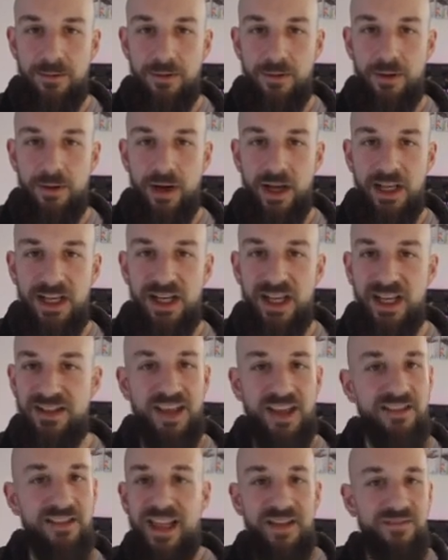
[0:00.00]
right? It
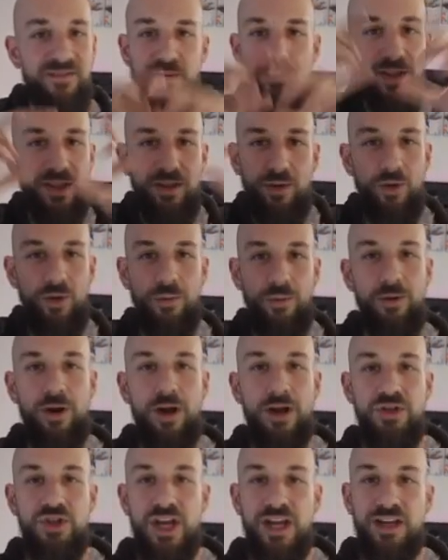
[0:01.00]
doesn't have to be the whole
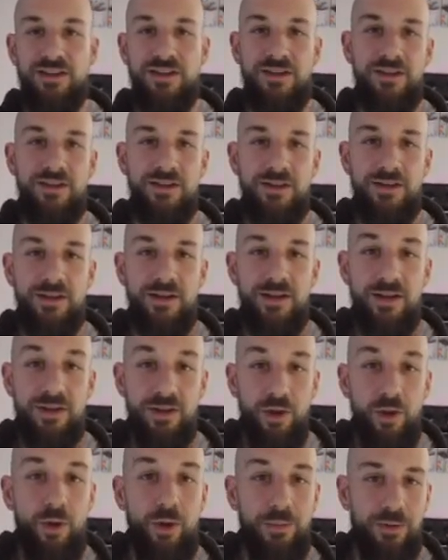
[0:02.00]
project.
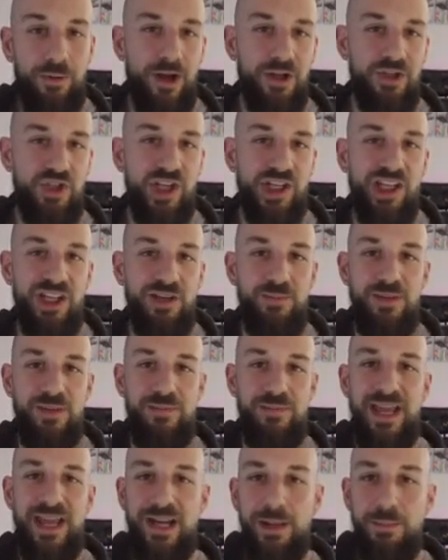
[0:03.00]
The whole project can be
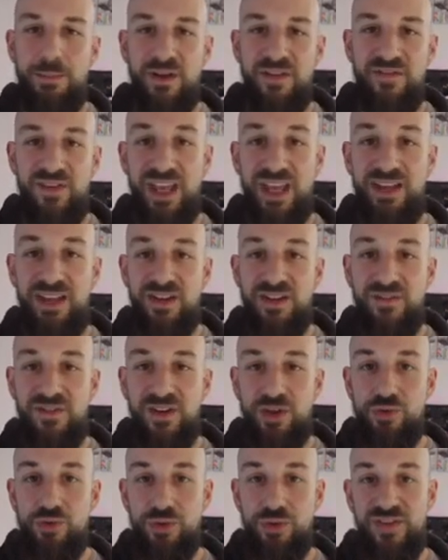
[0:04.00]
made up of
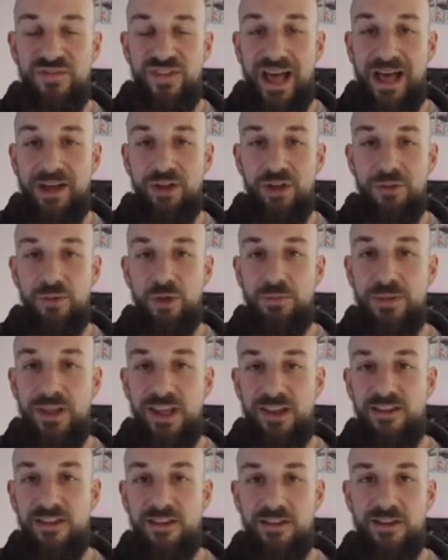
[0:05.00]
individually valuable
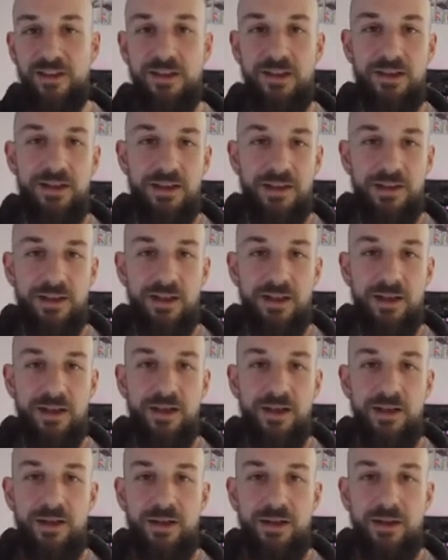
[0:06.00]
pieces.
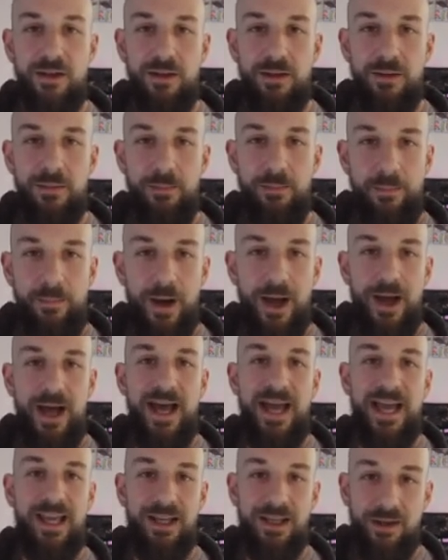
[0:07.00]

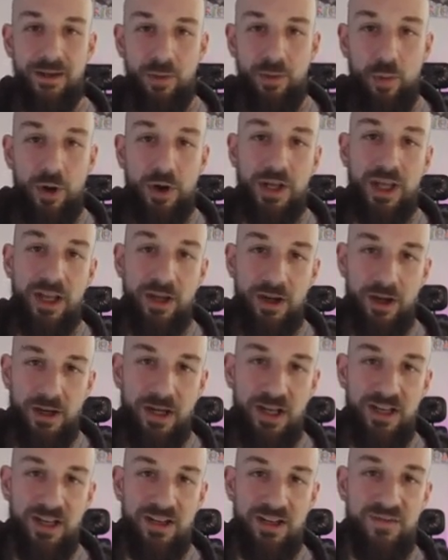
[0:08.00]
By working on
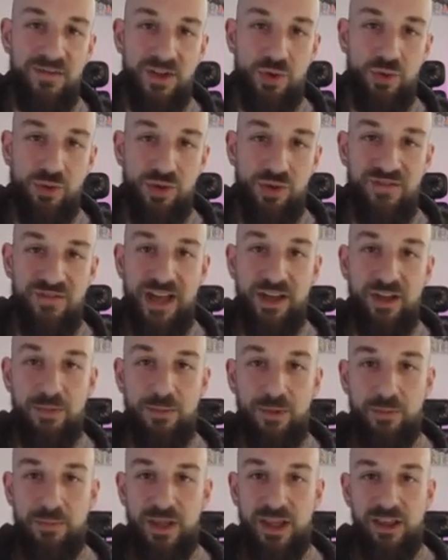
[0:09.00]
individually
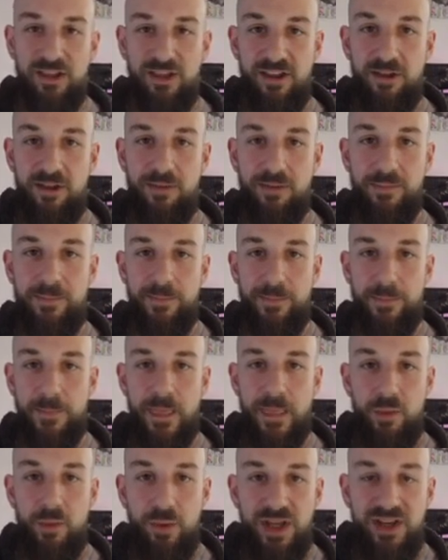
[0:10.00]
valuable pieces,
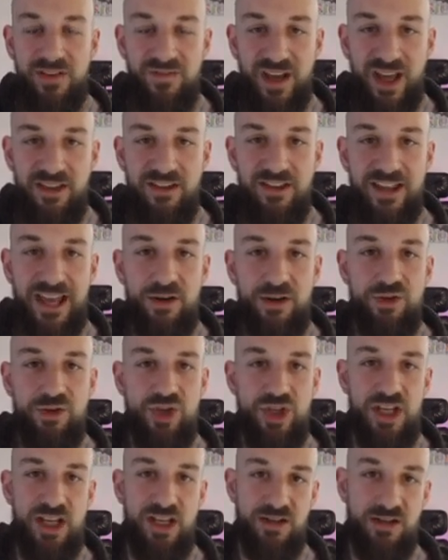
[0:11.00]
we invest
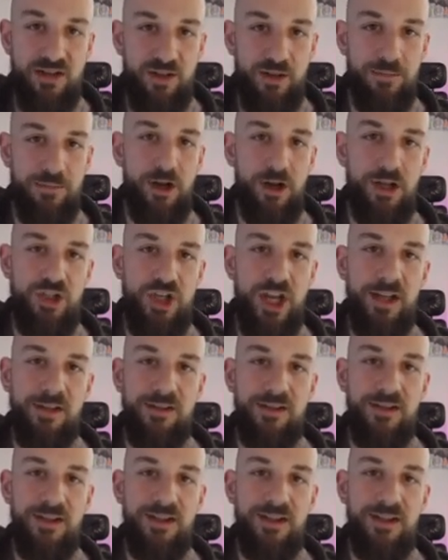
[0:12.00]
energy into the project,